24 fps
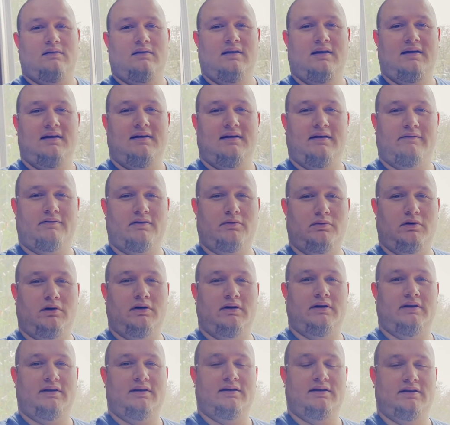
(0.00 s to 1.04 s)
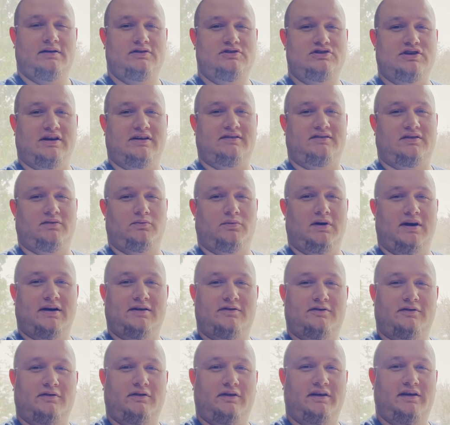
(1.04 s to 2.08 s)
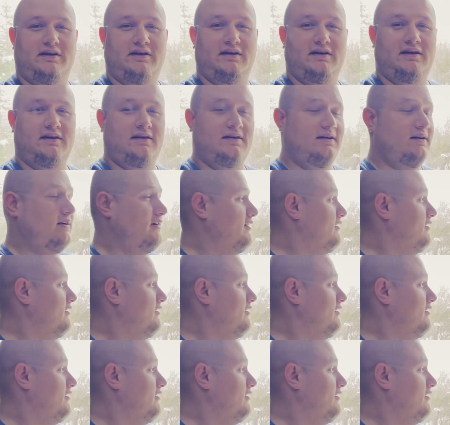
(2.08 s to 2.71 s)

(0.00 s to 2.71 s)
Hey everyone, Jason Weckerle here,